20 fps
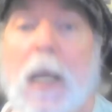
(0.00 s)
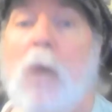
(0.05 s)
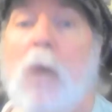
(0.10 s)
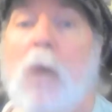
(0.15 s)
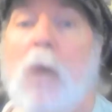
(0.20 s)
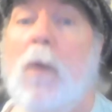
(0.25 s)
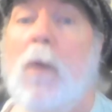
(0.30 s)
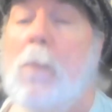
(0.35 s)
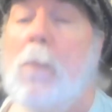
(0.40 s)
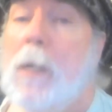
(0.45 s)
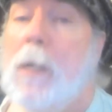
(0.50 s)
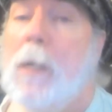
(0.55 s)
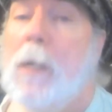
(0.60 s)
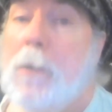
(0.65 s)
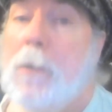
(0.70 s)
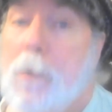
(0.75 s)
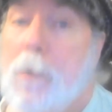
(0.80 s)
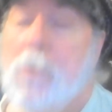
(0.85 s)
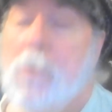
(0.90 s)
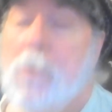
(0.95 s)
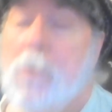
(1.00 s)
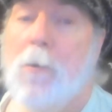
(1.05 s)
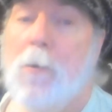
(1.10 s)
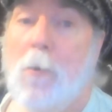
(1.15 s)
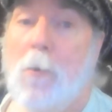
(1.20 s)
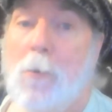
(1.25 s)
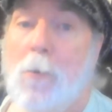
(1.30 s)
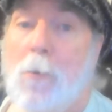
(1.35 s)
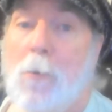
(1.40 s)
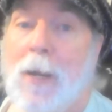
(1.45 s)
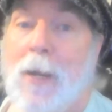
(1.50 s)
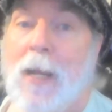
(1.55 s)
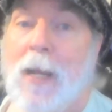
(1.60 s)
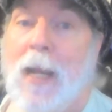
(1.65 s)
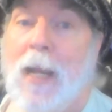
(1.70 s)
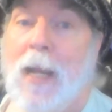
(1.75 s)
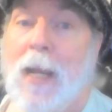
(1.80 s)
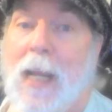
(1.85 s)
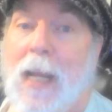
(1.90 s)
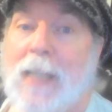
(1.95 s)
what we do know
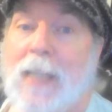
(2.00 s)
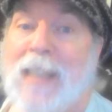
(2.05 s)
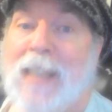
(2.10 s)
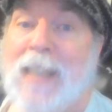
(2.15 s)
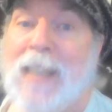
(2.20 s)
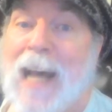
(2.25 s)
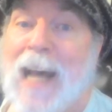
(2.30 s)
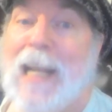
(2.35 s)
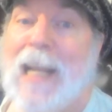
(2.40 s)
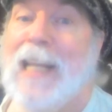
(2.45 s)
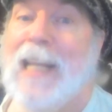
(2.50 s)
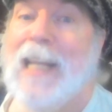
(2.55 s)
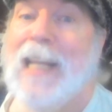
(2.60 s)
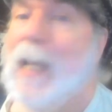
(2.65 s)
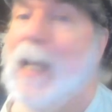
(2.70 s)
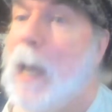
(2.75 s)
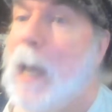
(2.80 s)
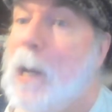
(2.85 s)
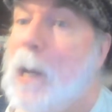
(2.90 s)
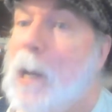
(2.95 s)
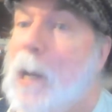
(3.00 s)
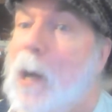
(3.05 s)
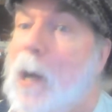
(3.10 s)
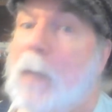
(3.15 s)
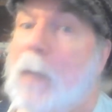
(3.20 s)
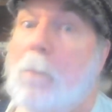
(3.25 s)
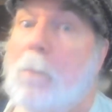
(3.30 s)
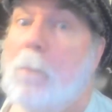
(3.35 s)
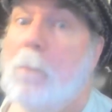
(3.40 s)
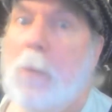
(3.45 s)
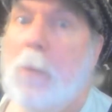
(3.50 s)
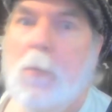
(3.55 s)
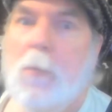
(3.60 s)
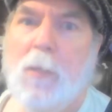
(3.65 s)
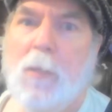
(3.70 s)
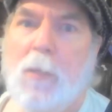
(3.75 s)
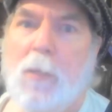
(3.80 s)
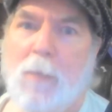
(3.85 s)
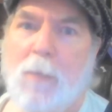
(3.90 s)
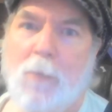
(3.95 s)
is that they cannot both
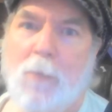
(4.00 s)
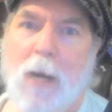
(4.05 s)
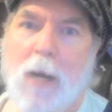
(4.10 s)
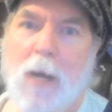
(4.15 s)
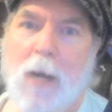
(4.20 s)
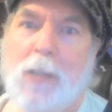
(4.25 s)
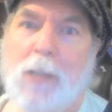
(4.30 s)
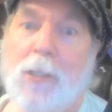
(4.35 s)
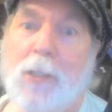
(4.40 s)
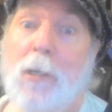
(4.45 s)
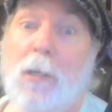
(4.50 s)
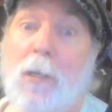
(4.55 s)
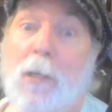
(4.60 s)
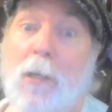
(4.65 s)
be rational.